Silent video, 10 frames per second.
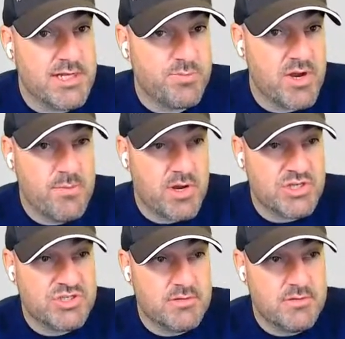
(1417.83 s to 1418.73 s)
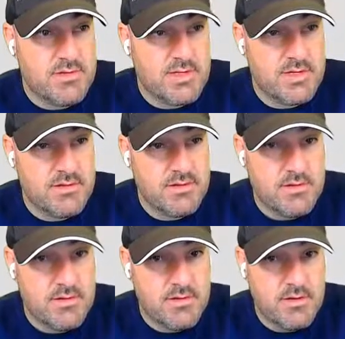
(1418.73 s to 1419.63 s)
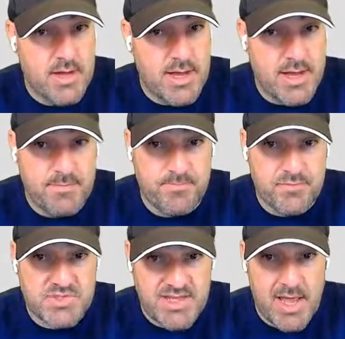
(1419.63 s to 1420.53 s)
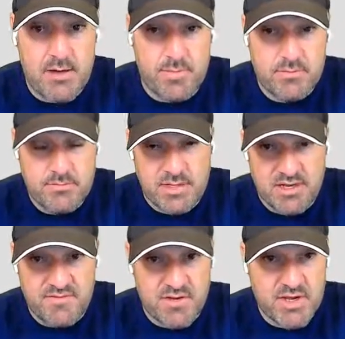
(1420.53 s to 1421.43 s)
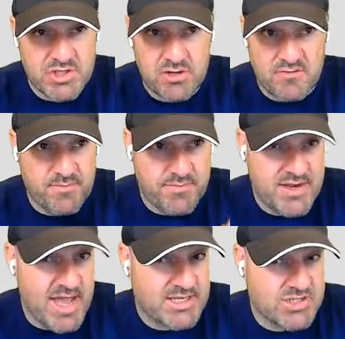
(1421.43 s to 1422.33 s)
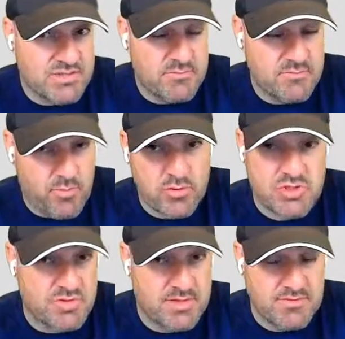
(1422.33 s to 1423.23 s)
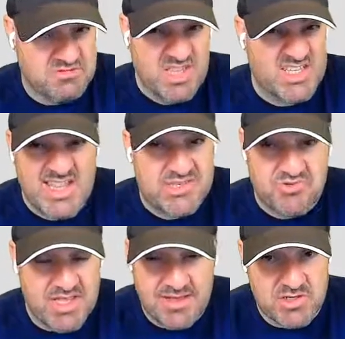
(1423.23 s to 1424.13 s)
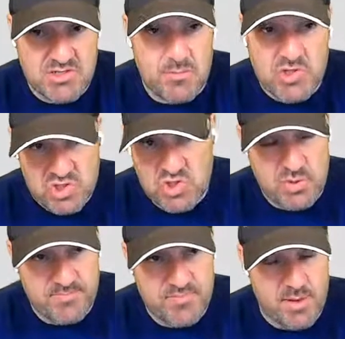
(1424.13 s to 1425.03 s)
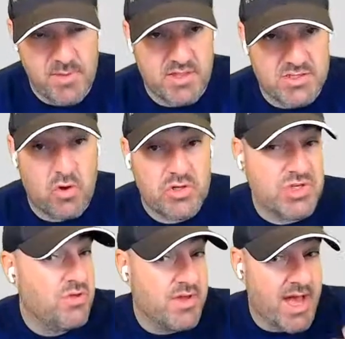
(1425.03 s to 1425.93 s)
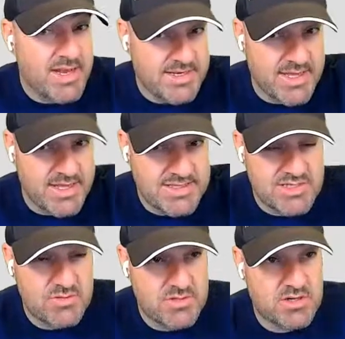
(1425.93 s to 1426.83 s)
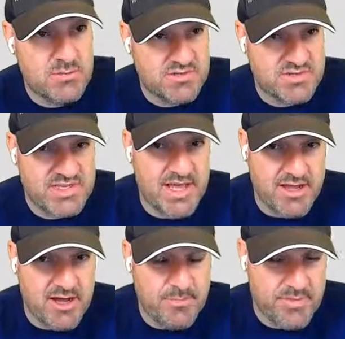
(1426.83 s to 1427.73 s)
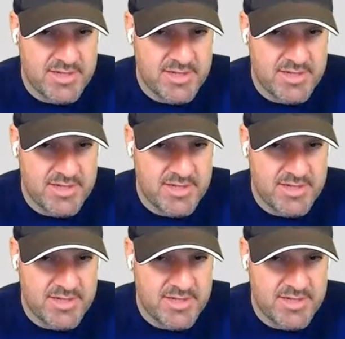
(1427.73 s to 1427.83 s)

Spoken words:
pretty much the setup and configuration of the Nexus repository. That's literally it. There's not much to it. I mean, there's lots that you can dig into in terms of setting up